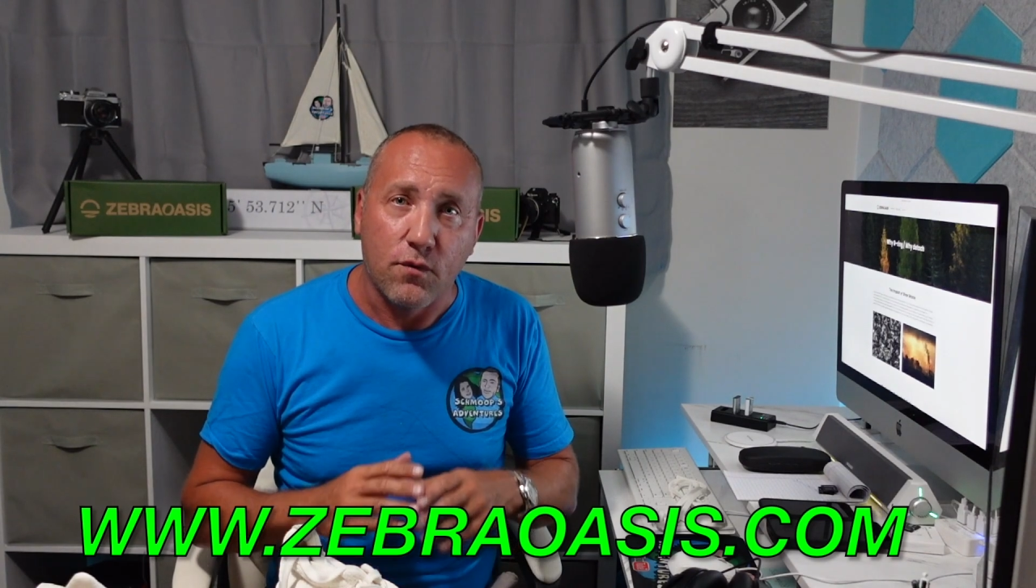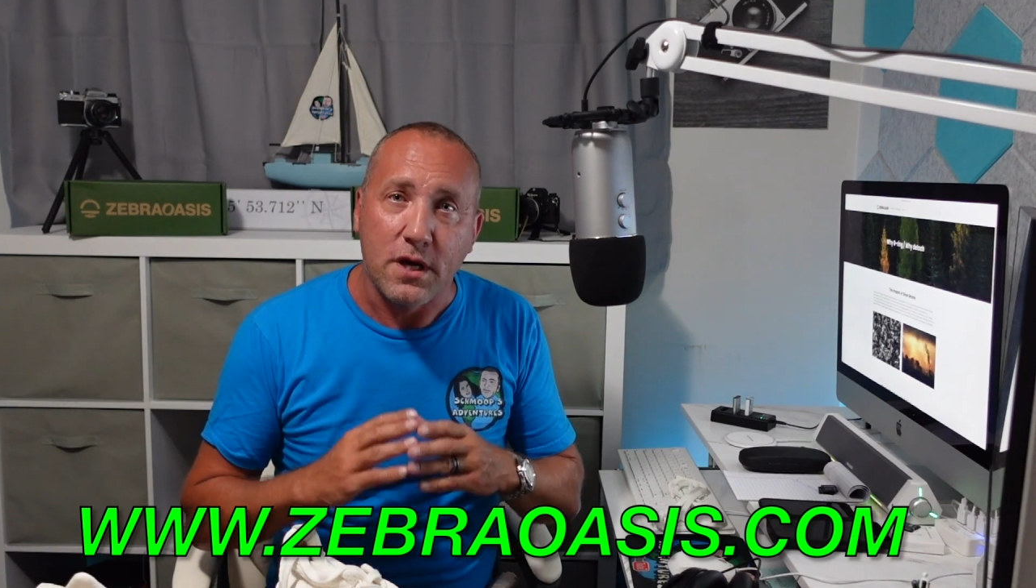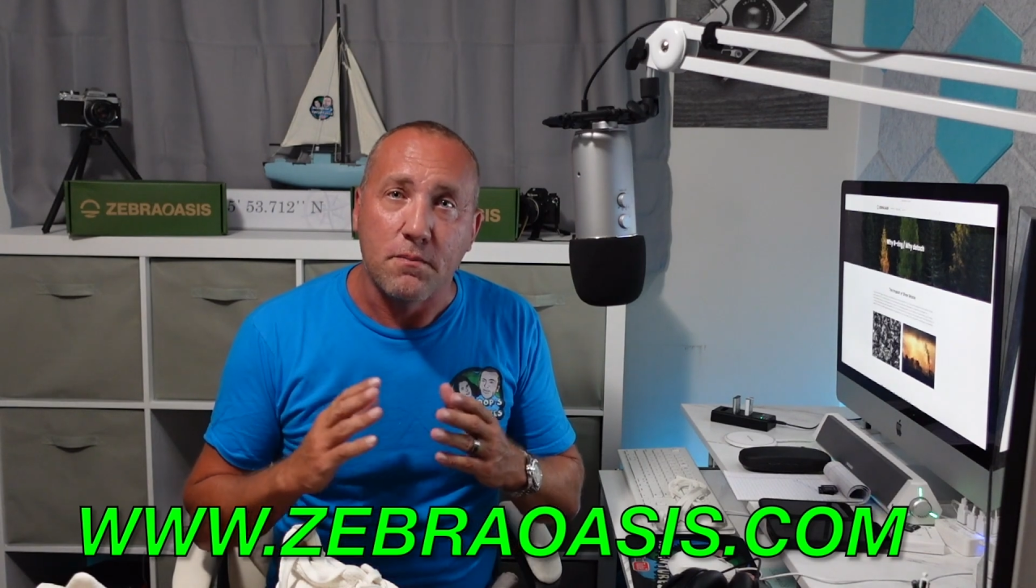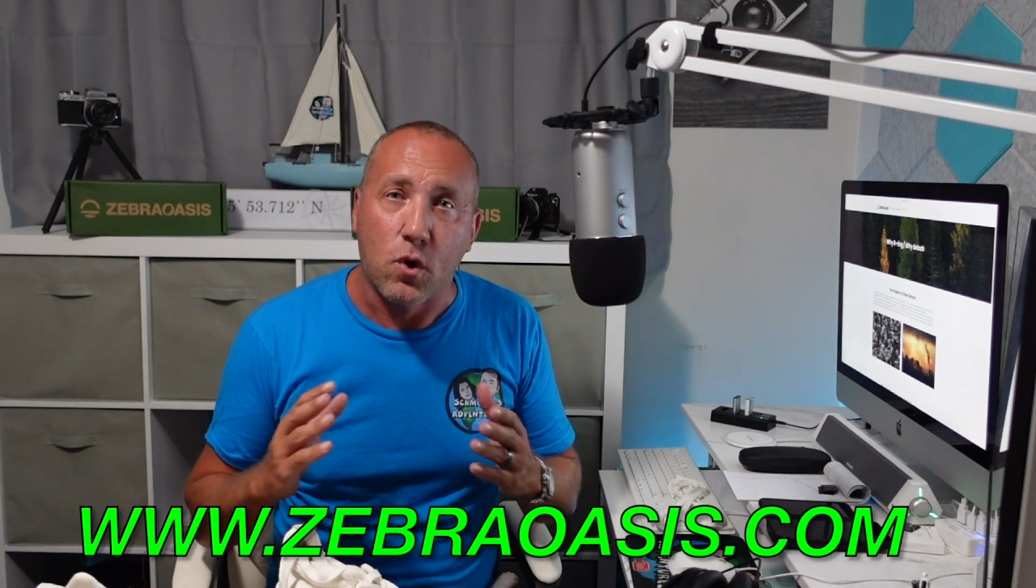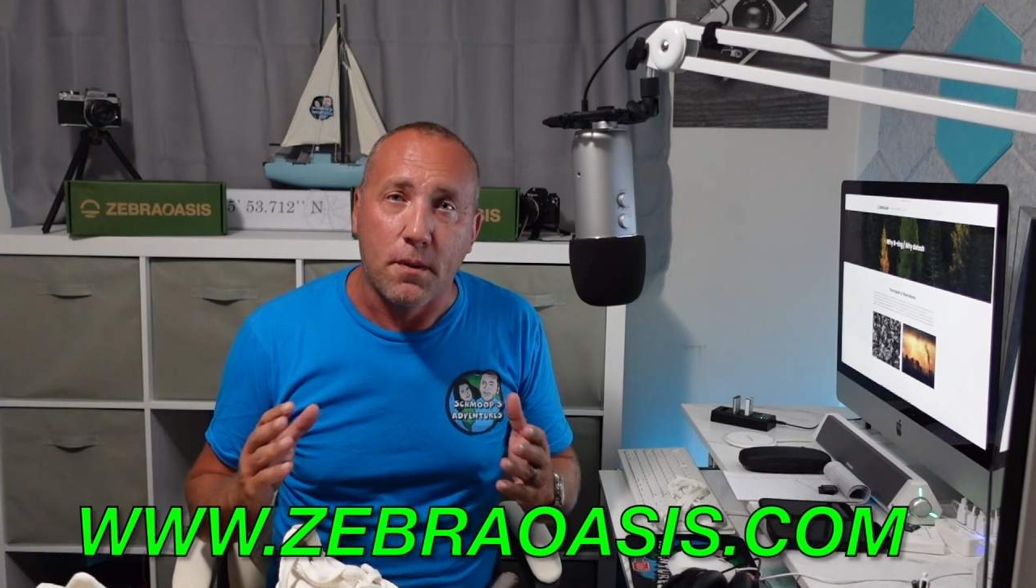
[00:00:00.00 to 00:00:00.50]

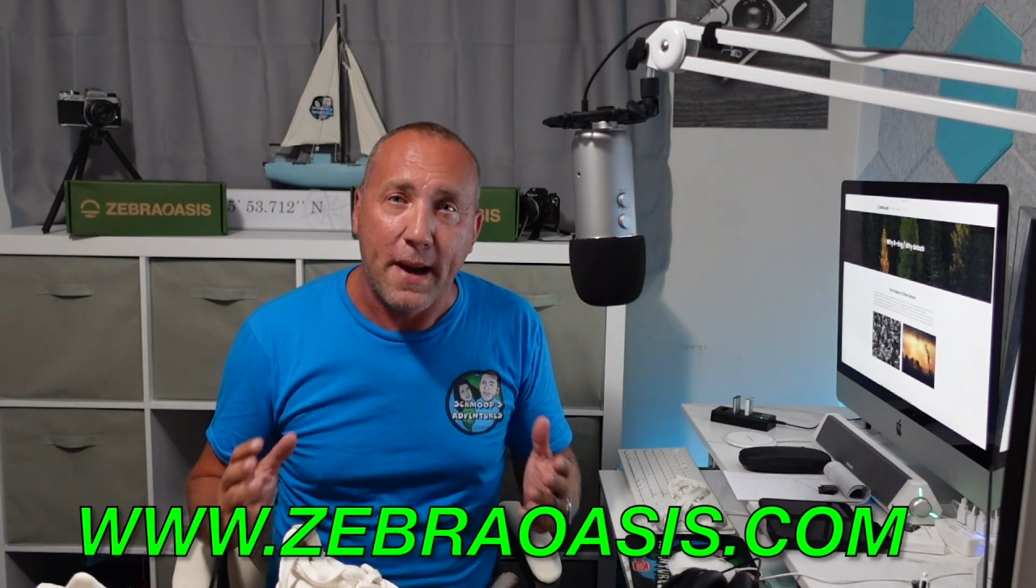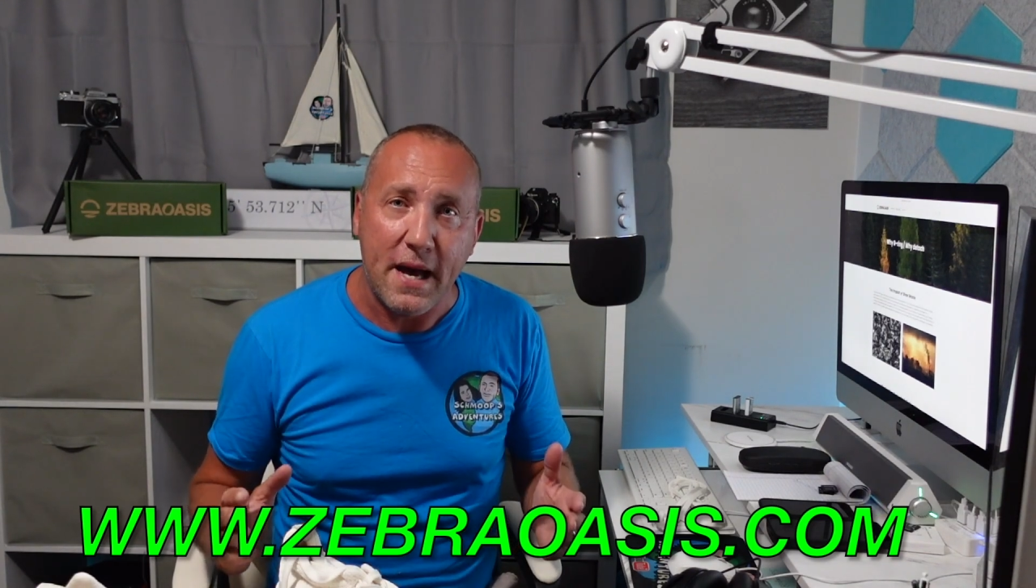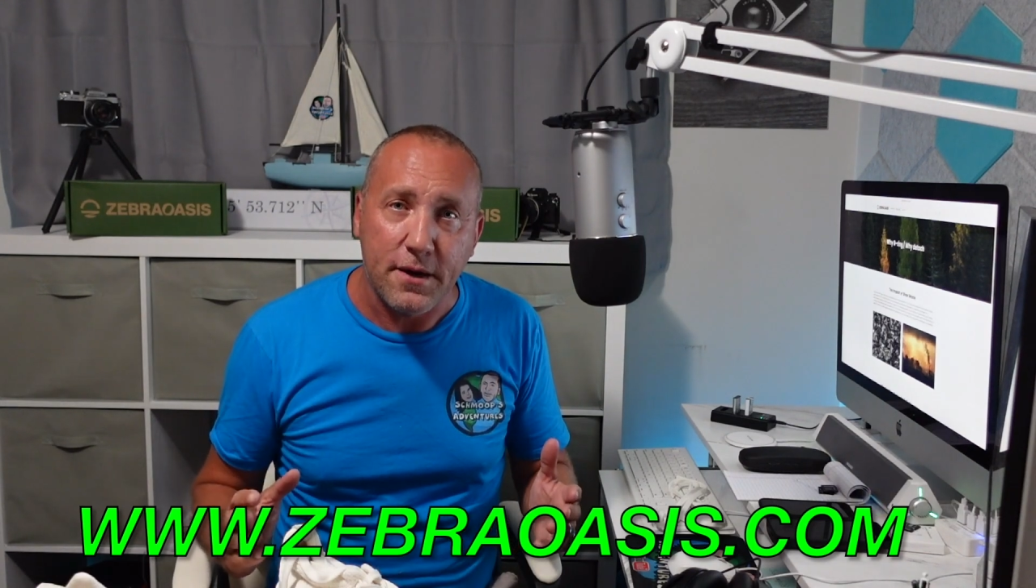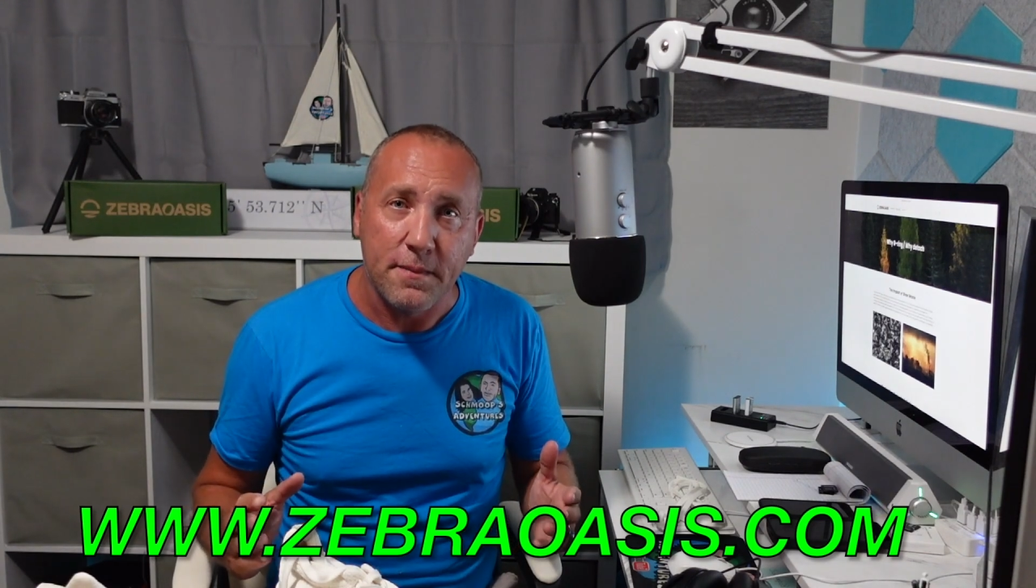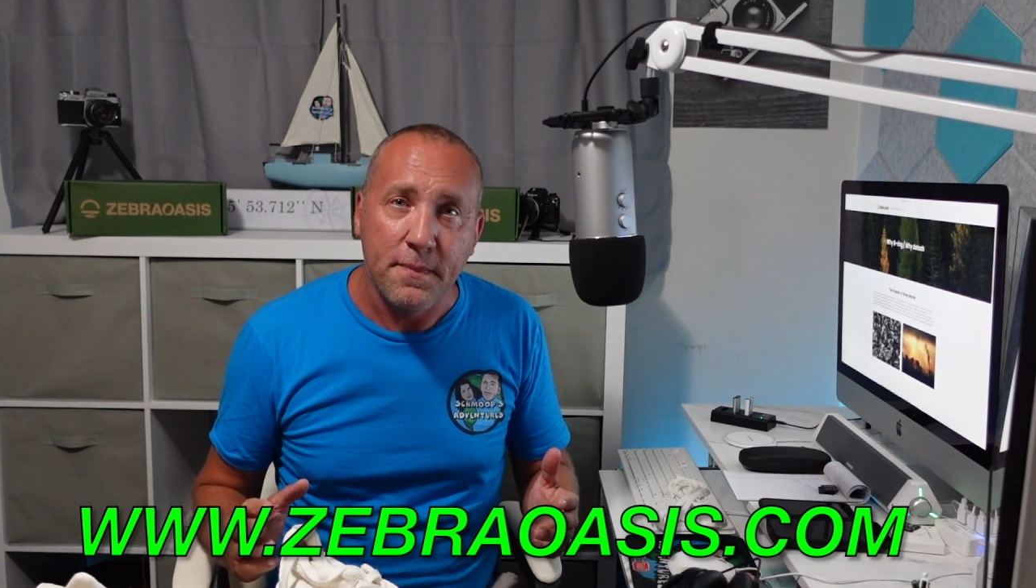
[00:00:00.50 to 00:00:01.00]
read more
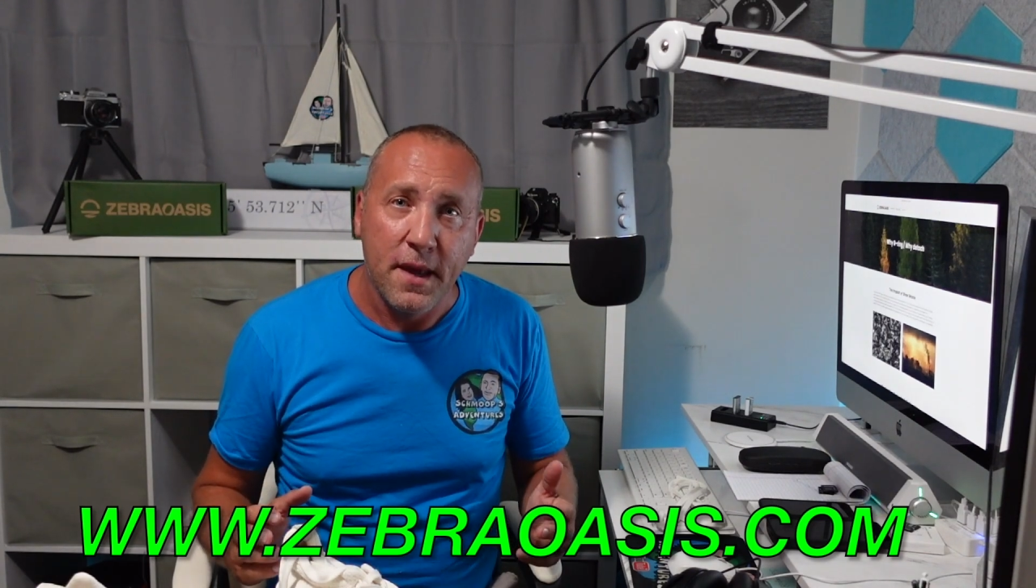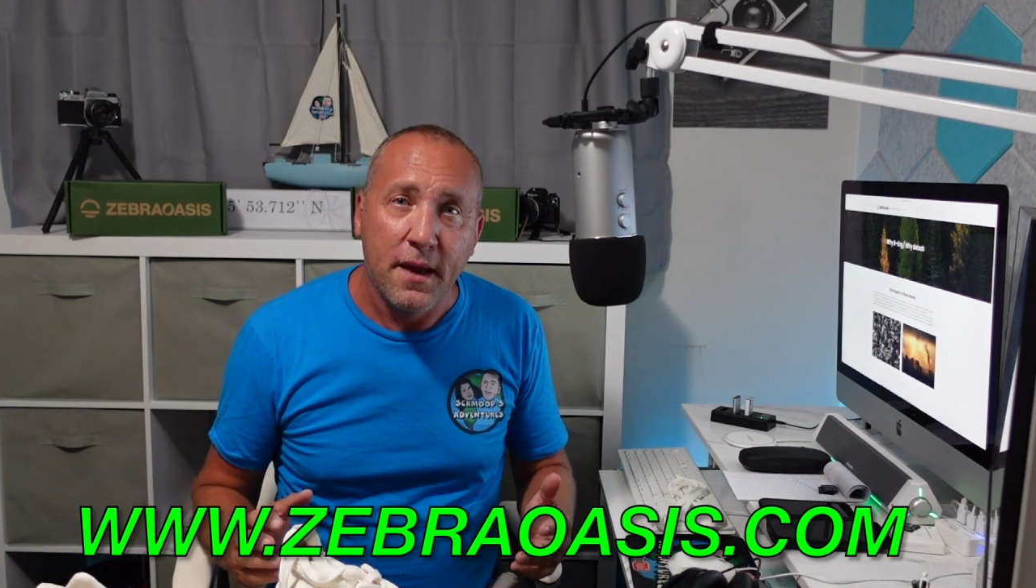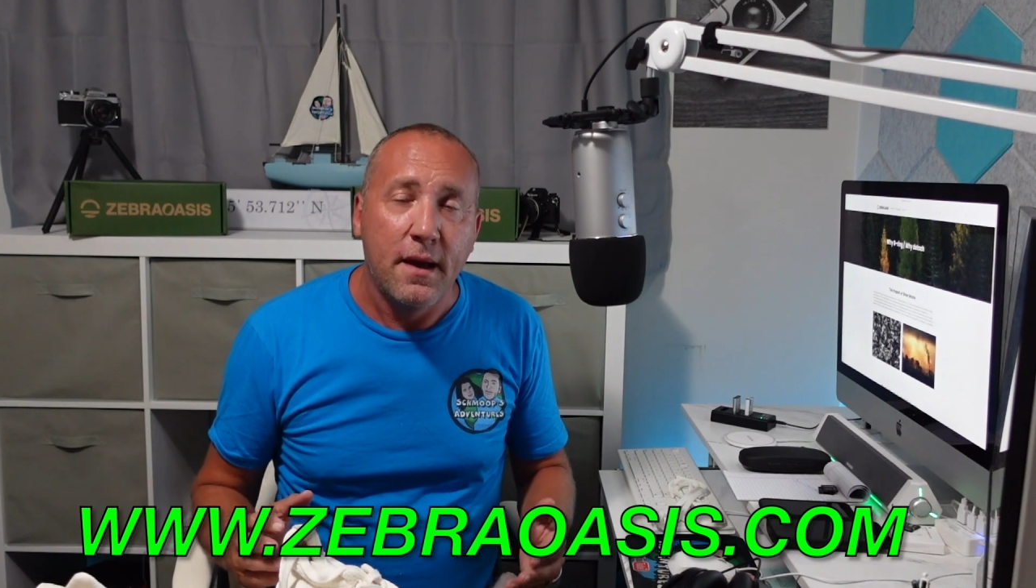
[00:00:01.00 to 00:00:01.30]
about them,